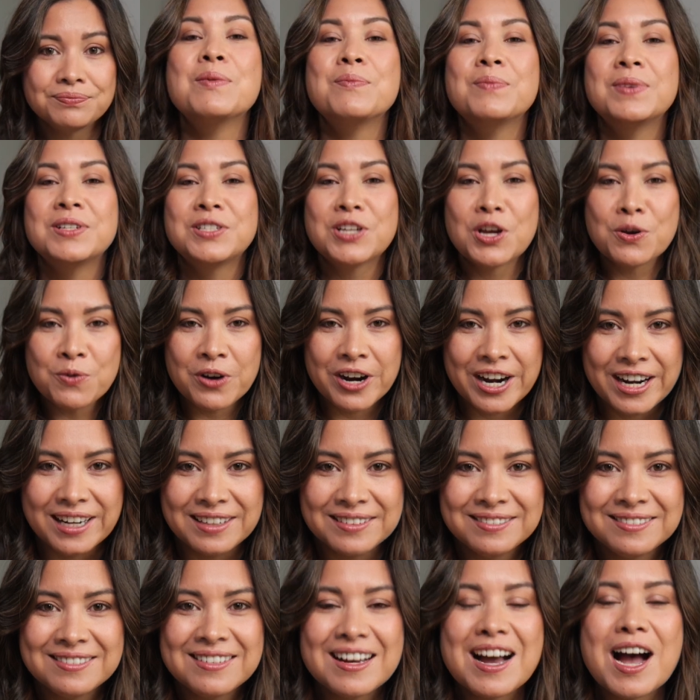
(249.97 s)
But don't
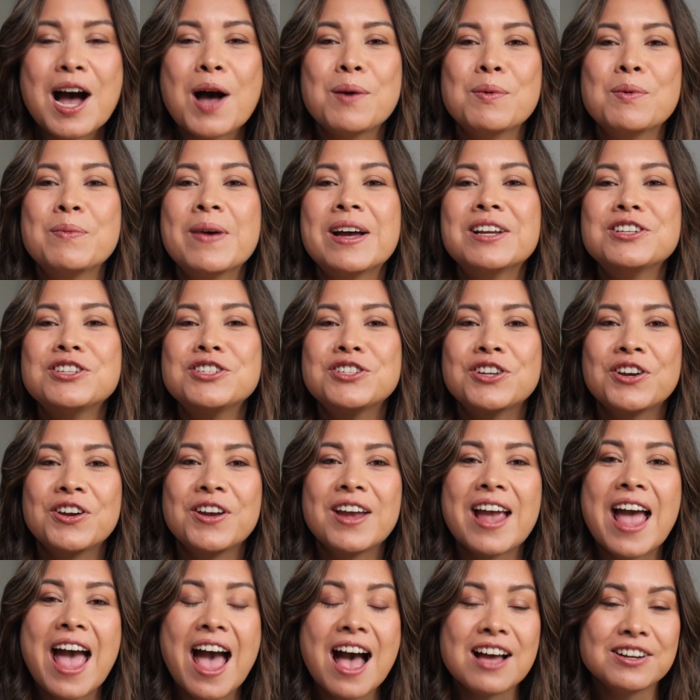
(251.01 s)
worry, I'm about to show
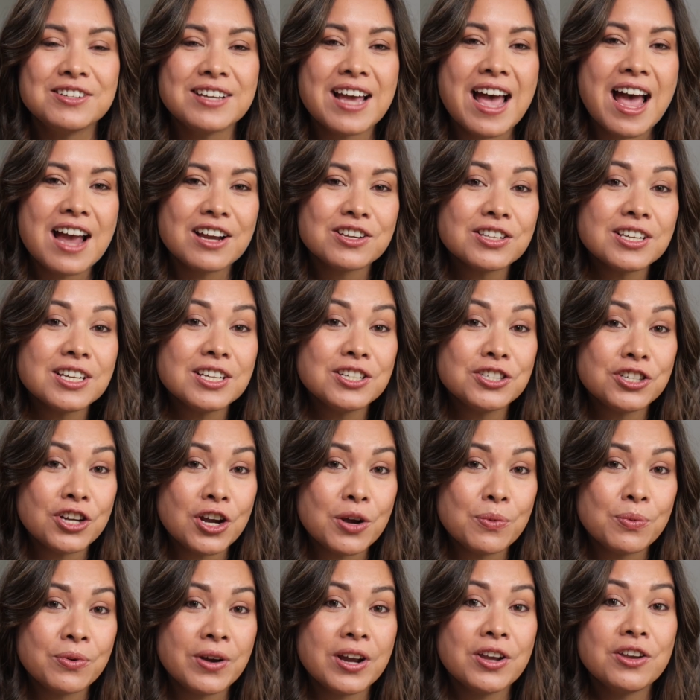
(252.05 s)
you how to actually
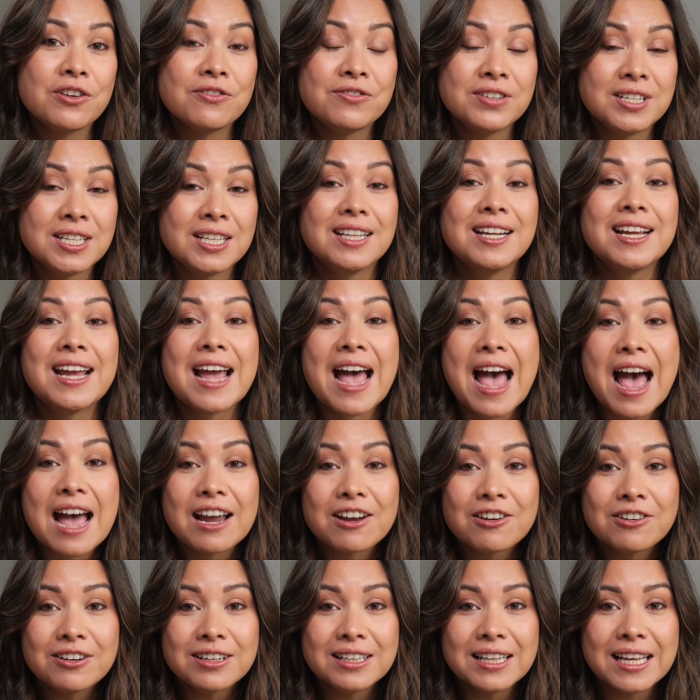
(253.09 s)
interpret your fertility
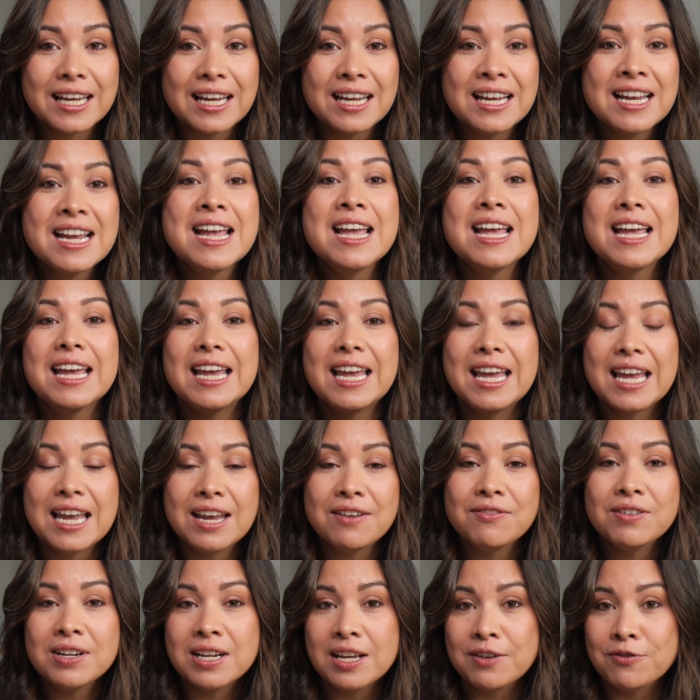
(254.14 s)
accurately,
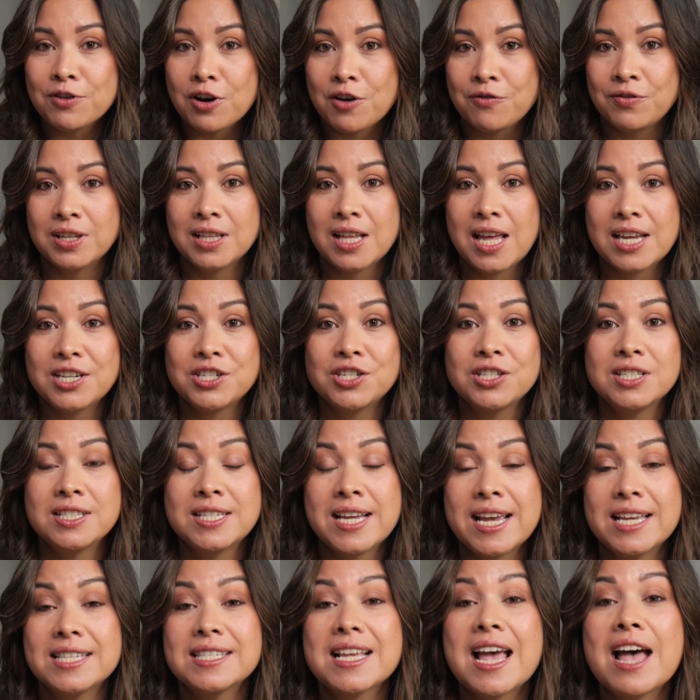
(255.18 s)
even if ovulation
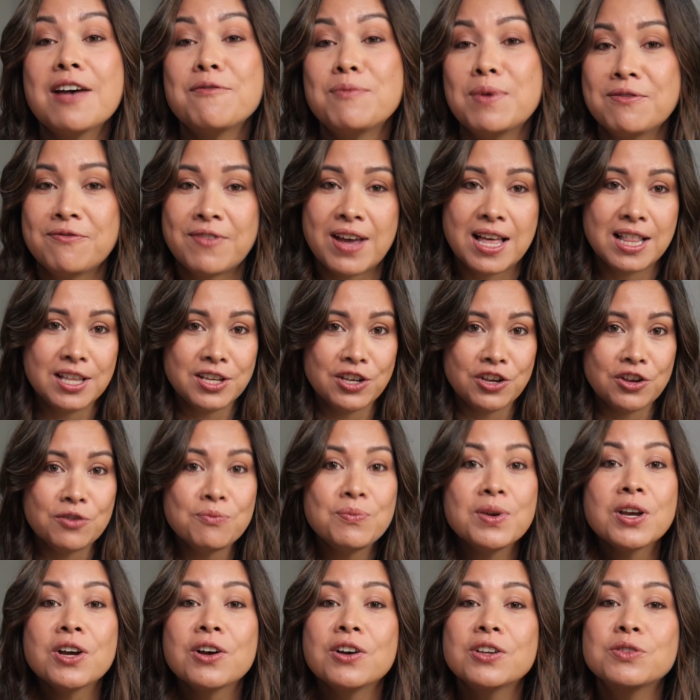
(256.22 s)
tests have been failing you,
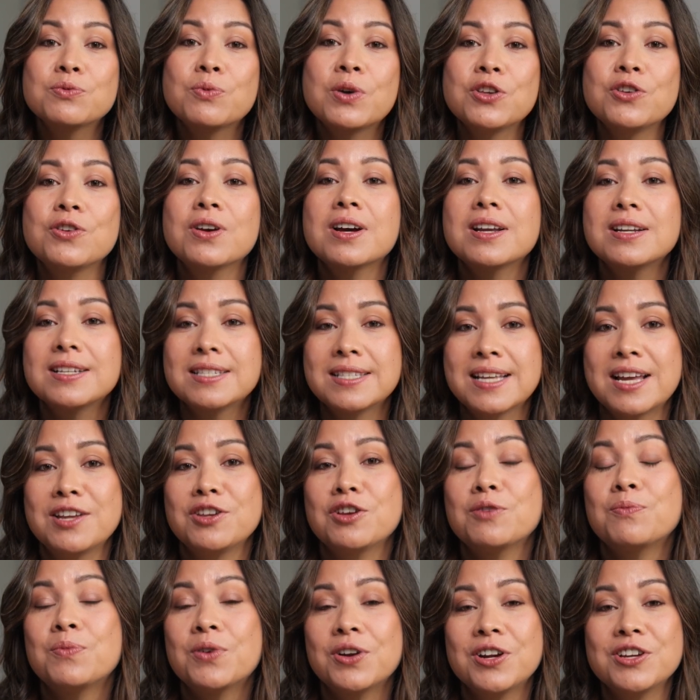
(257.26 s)
because when you understand
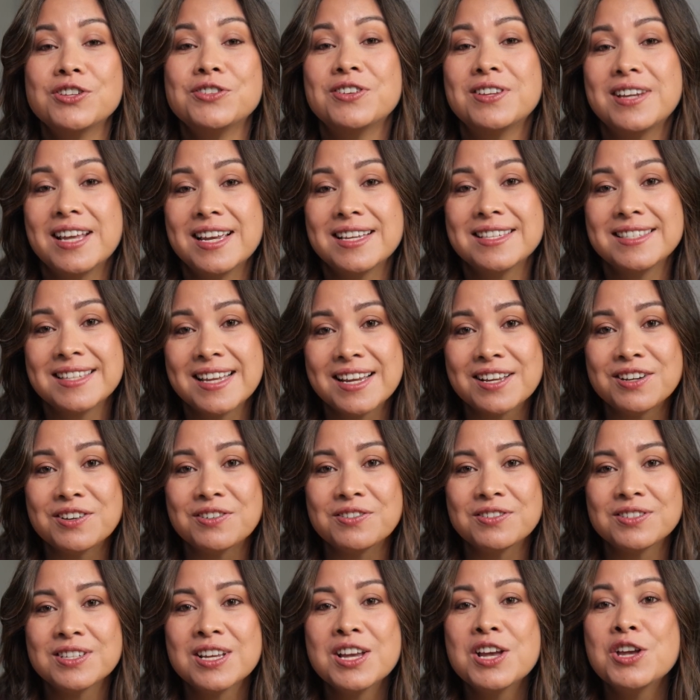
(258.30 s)
your body's unique
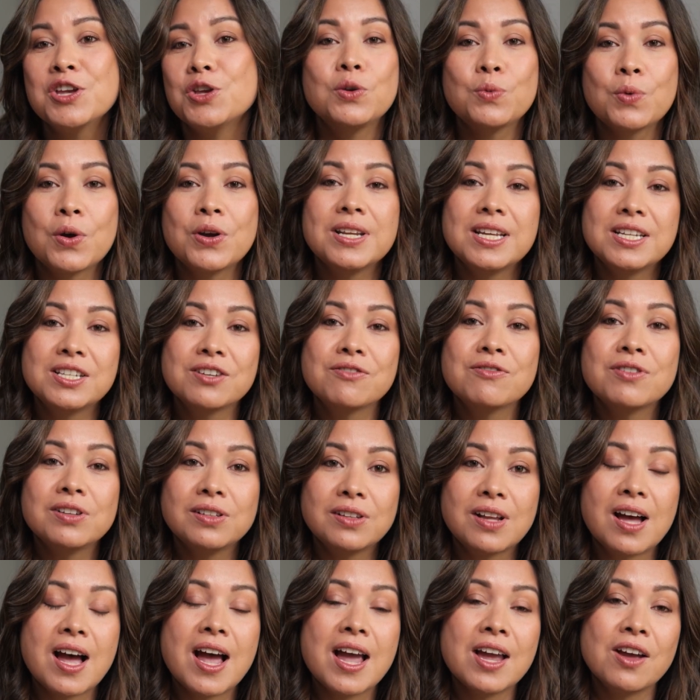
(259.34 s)
signals, you won't need to
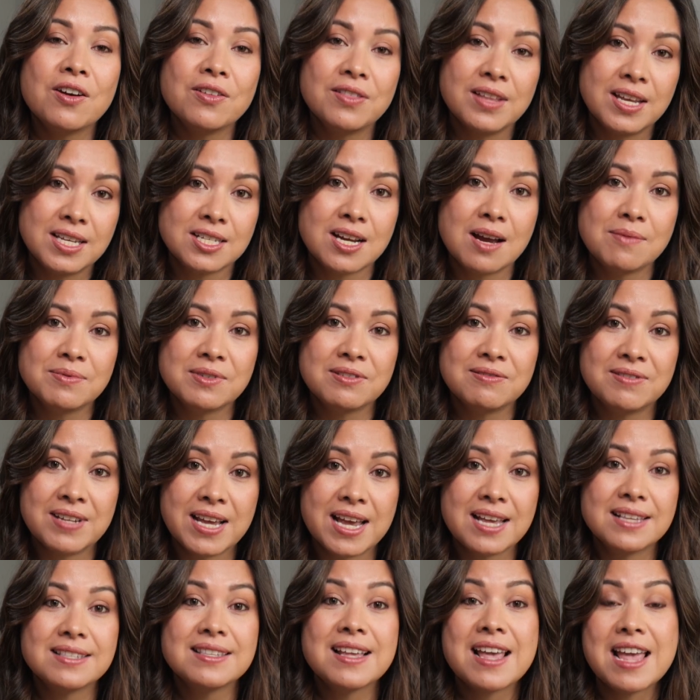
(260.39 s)
rely on these types of
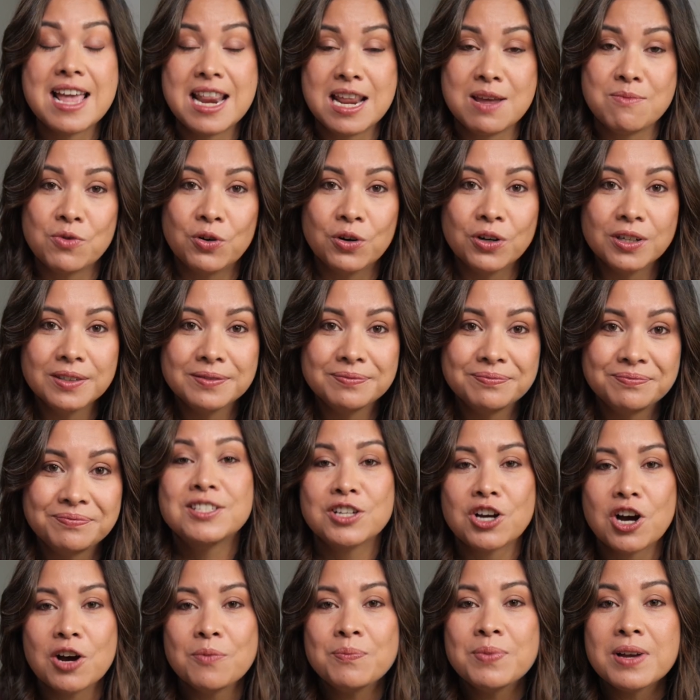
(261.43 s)
tests anymore.
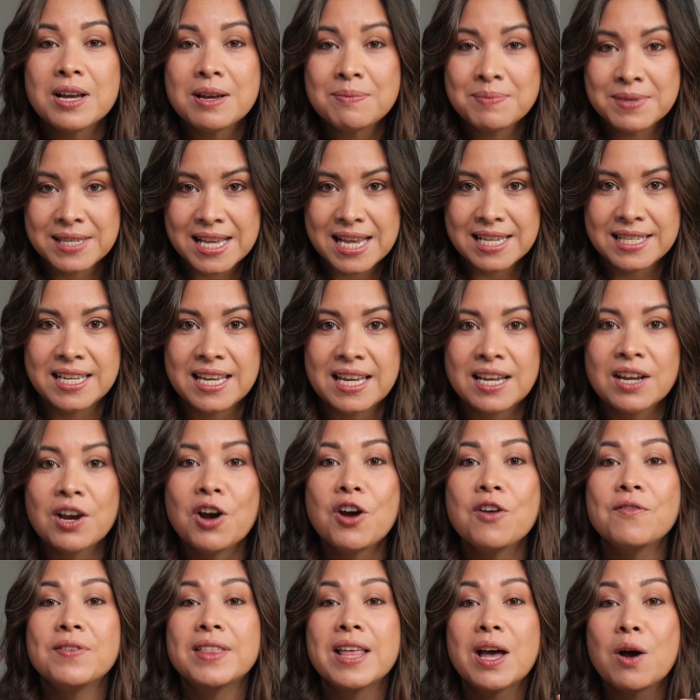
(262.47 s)
Stop obsessing
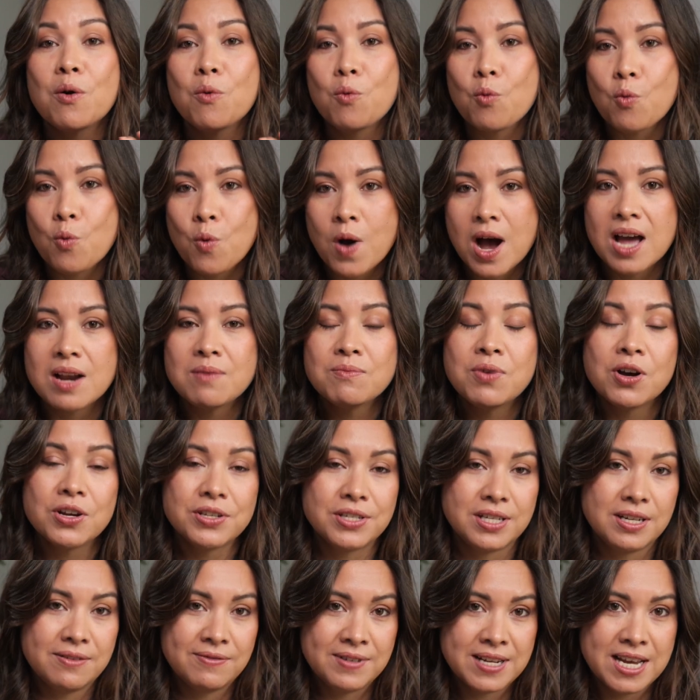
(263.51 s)
over that one
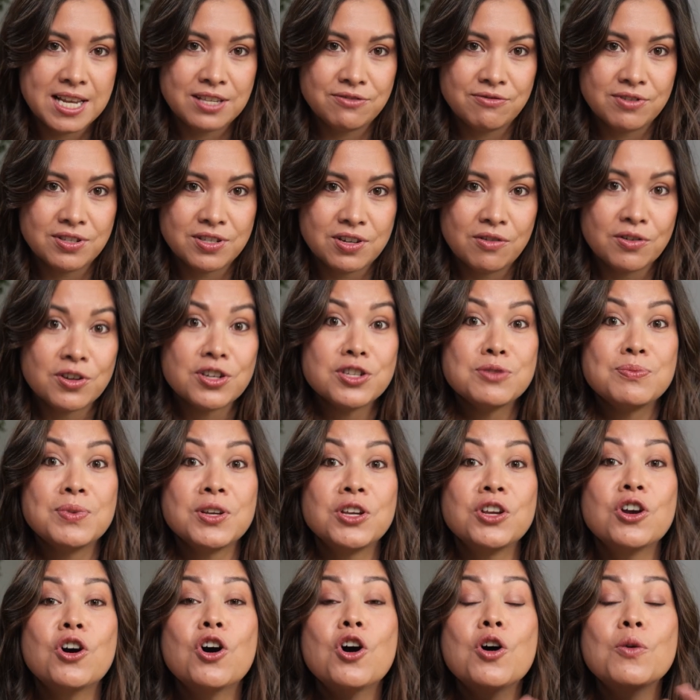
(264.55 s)
positive test result, because
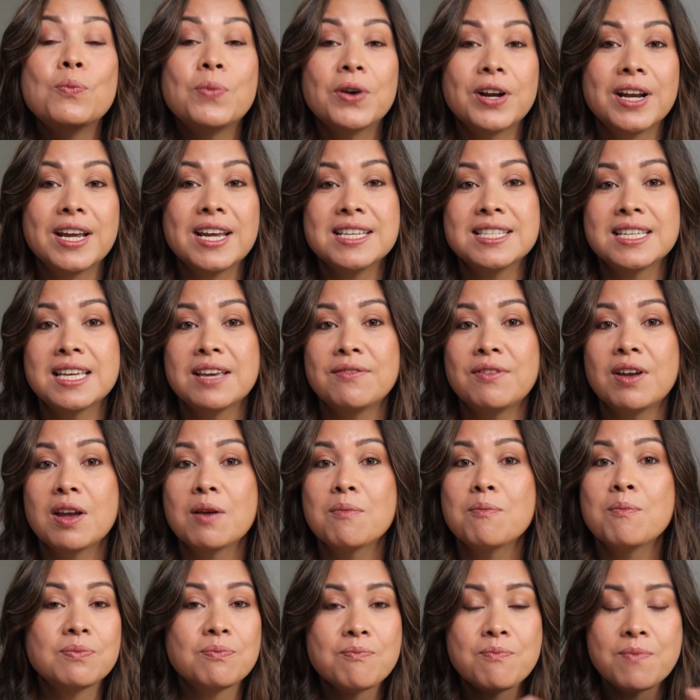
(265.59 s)
your body is
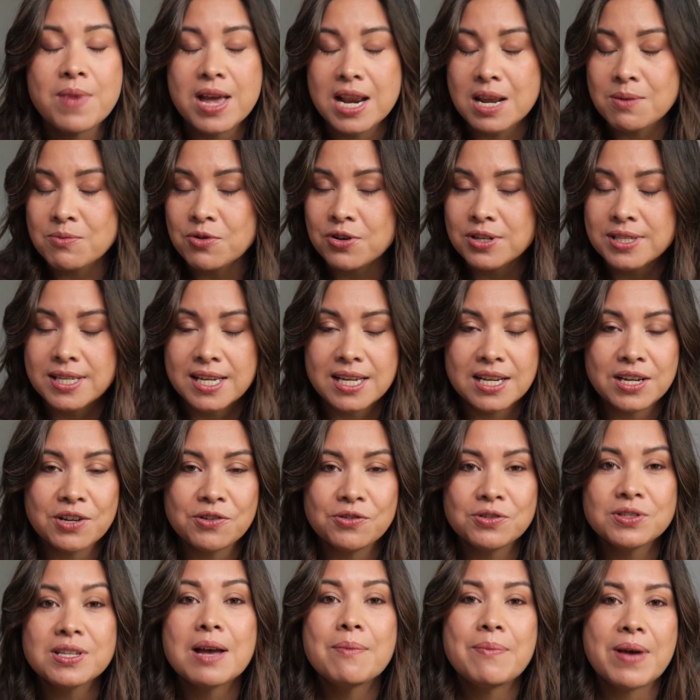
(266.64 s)
giving many more
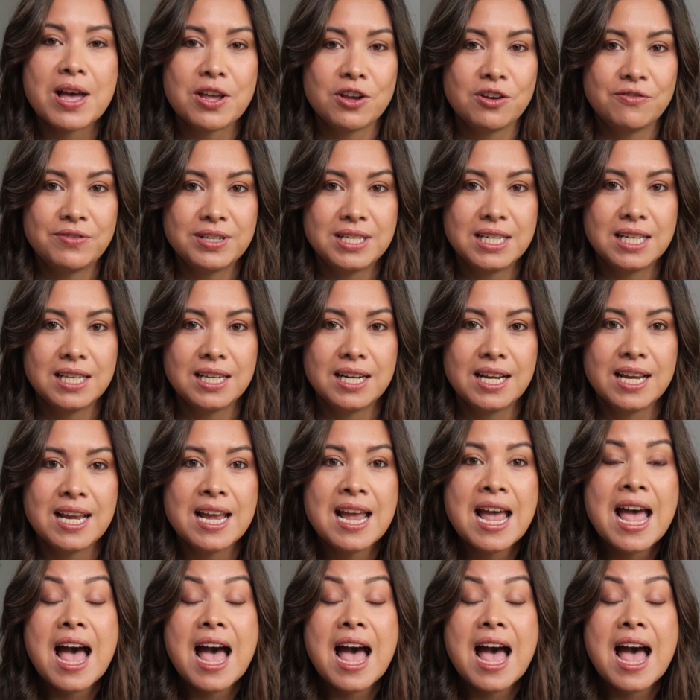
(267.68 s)
signals about your fertility,